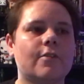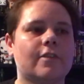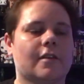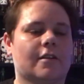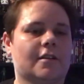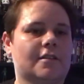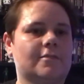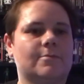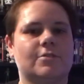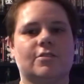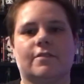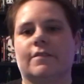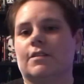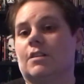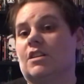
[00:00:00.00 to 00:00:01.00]
Their customer
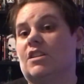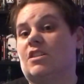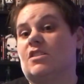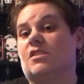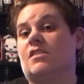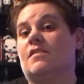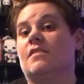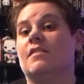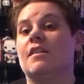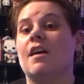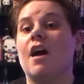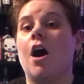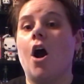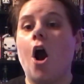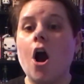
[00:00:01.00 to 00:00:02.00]
service is
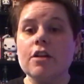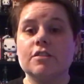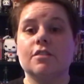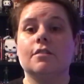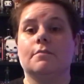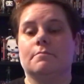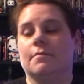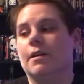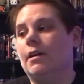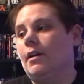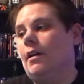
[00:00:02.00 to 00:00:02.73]
awesome!